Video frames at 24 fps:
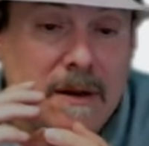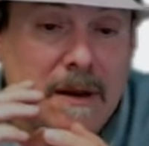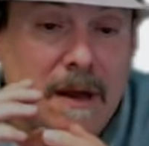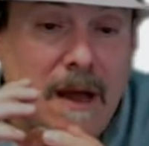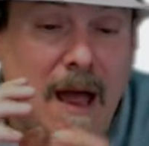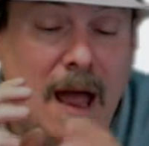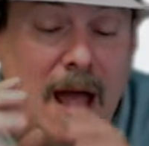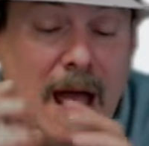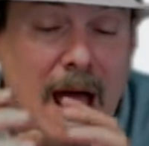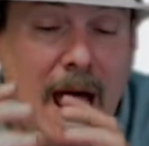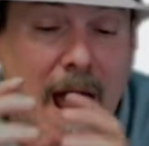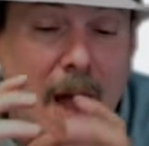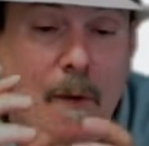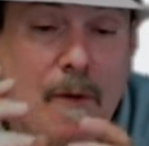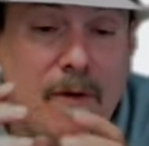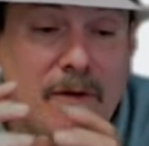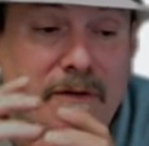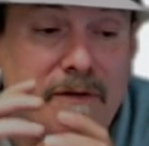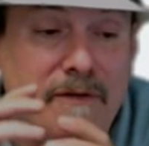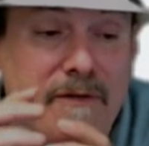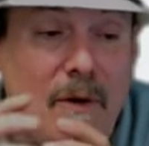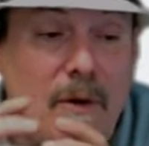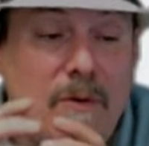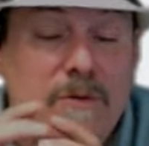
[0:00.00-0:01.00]
uh, how are
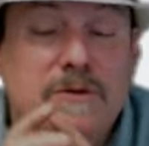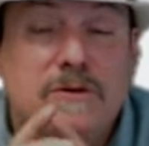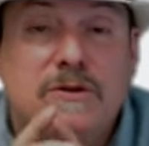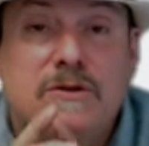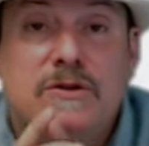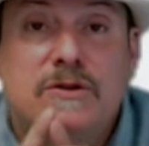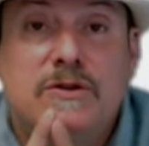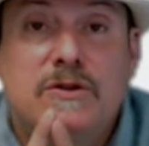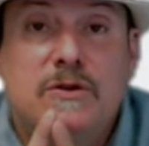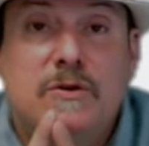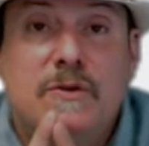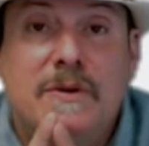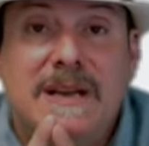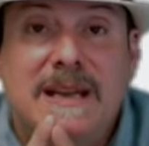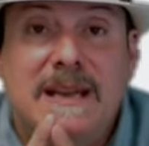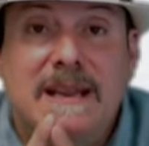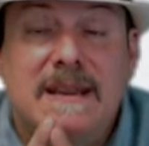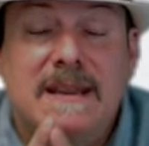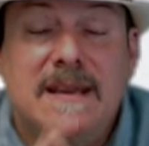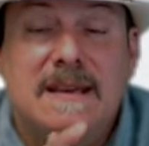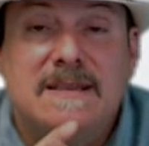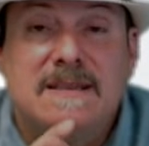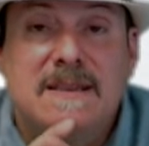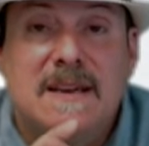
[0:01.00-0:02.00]
phones
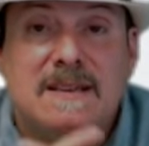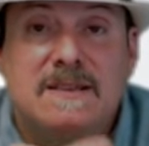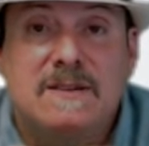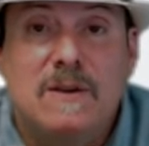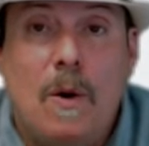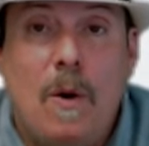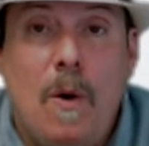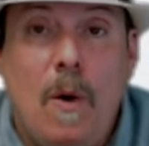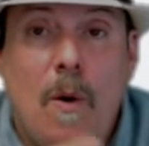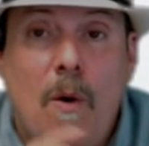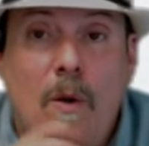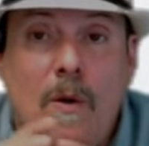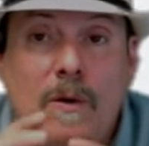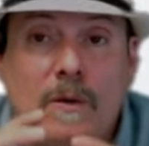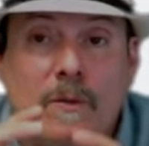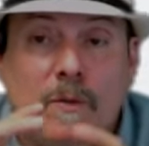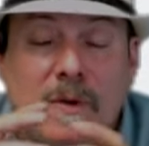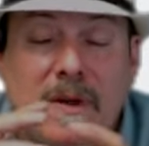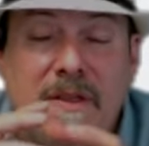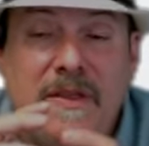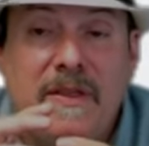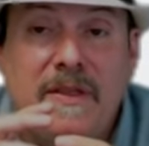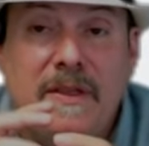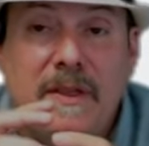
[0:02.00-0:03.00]
doing this as a whole
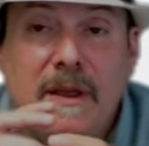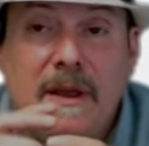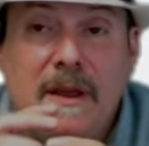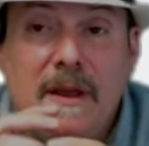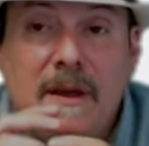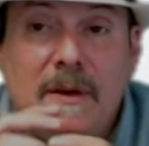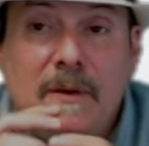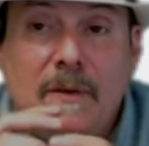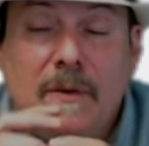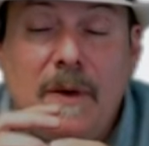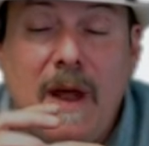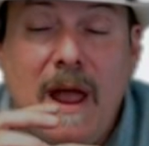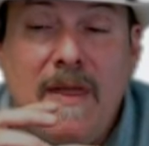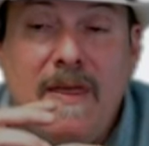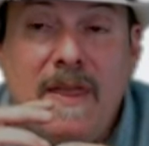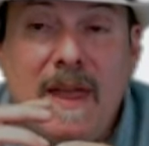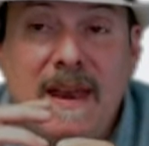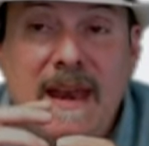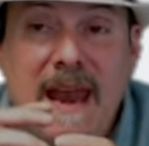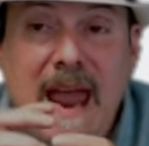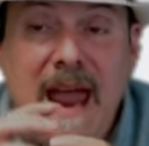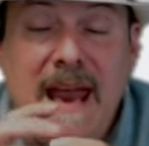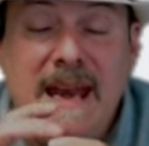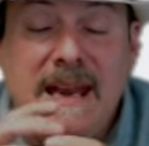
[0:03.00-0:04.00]
with and
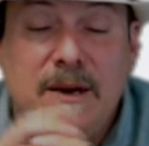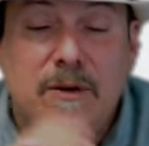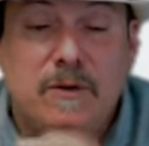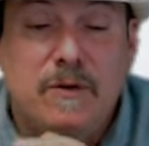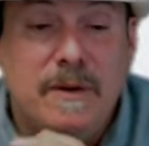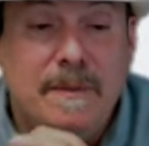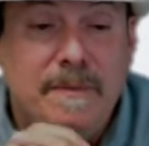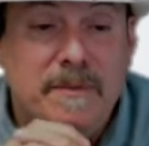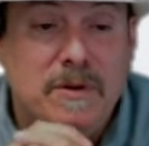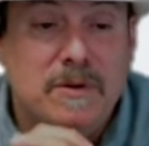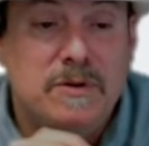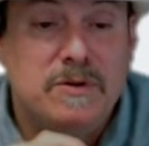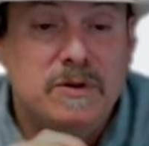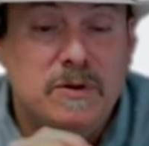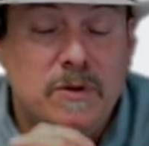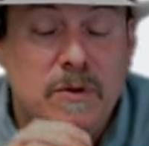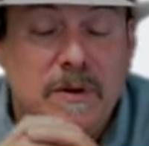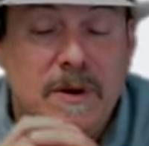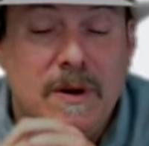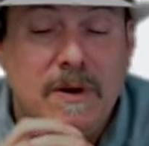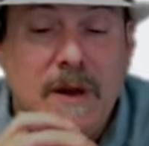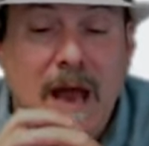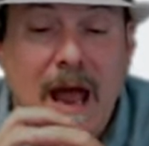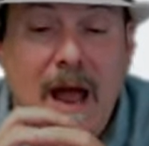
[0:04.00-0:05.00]
then adding crypto
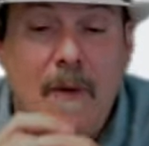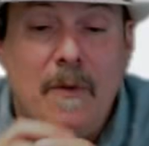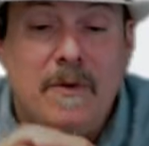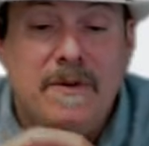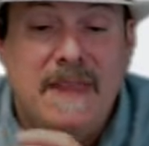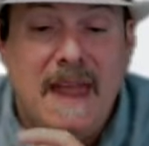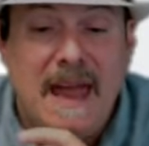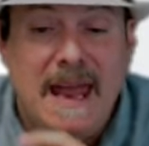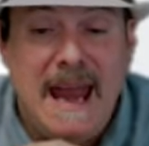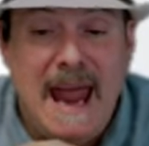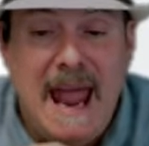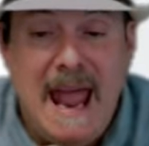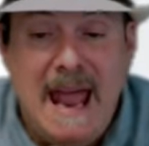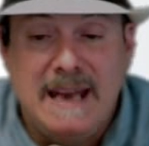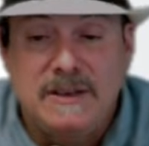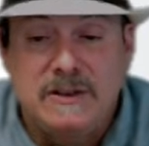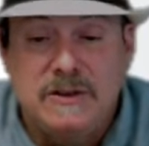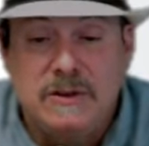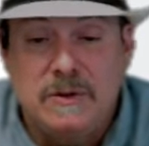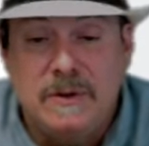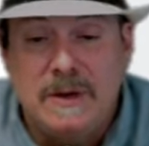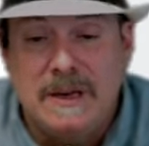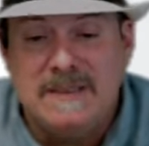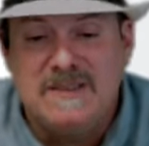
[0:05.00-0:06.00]
to it how would that add
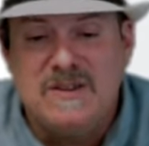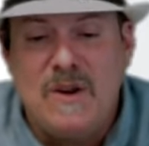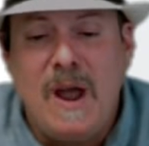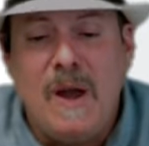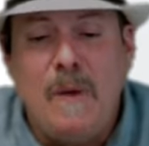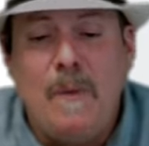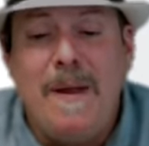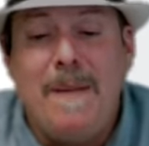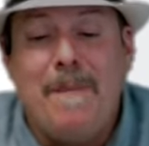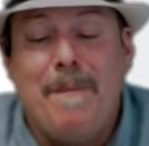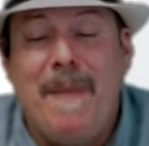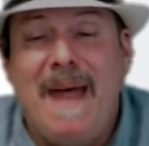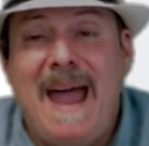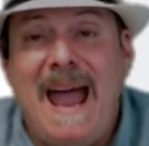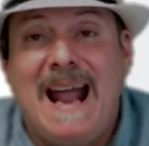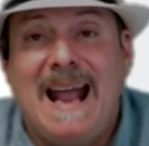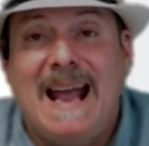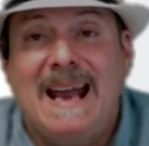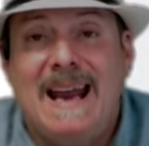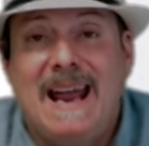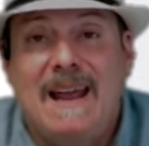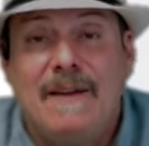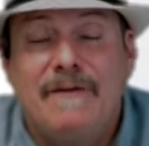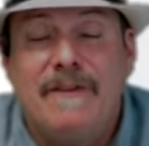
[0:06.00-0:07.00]
to it so i went
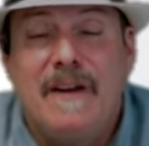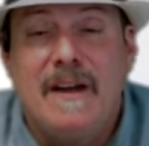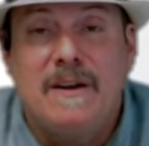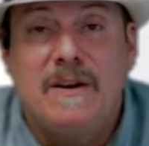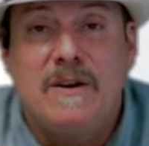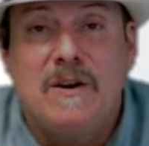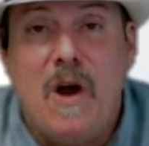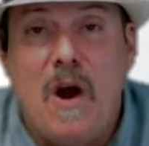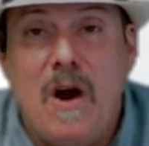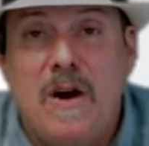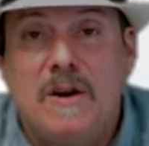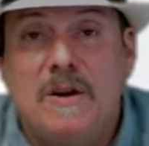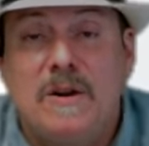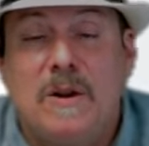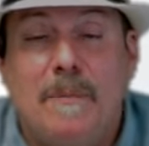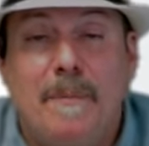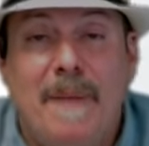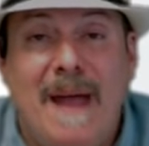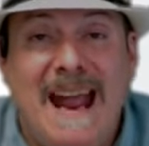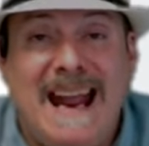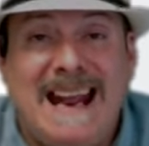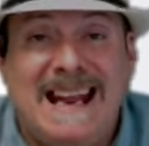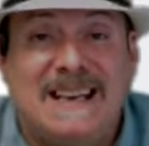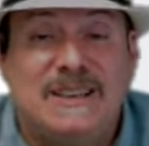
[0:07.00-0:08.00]
back and i found an article
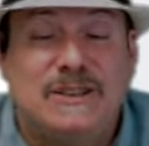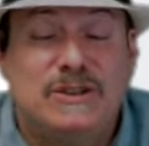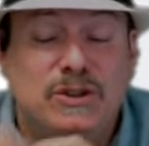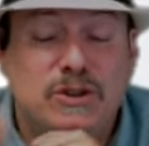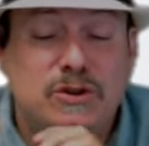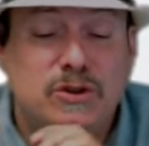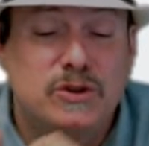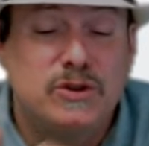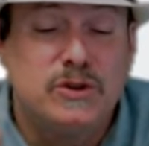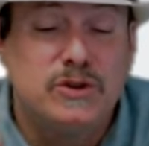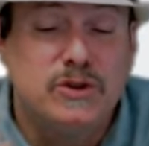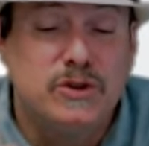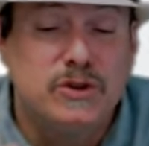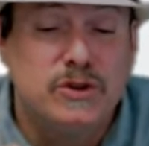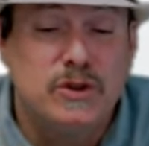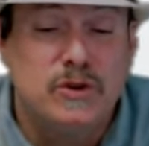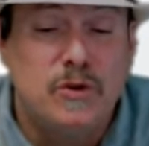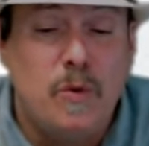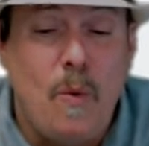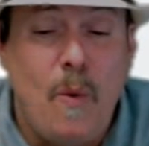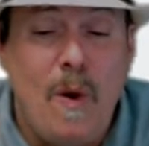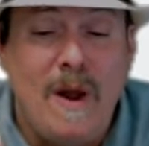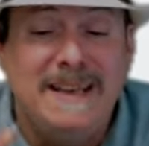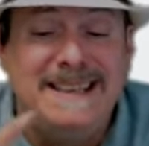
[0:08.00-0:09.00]
back in
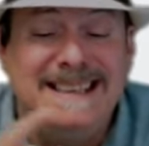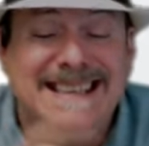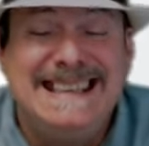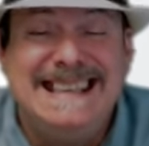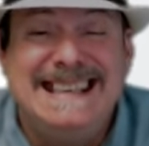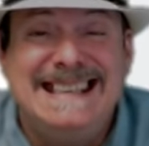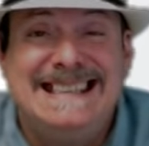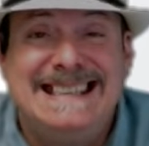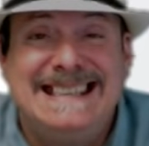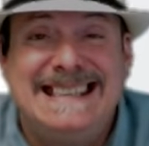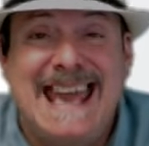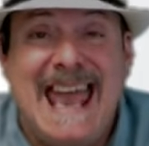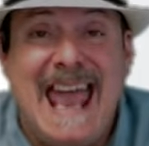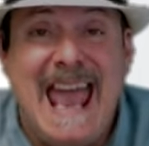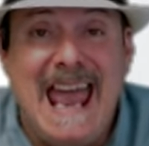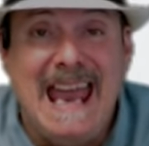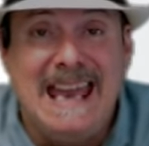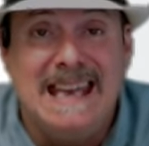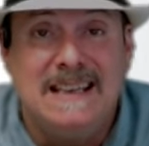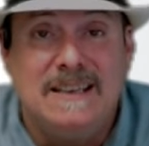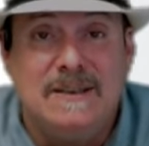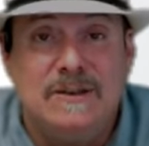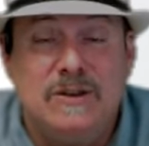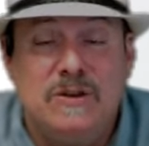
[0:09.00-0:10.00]

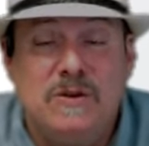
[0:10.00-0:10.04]
2010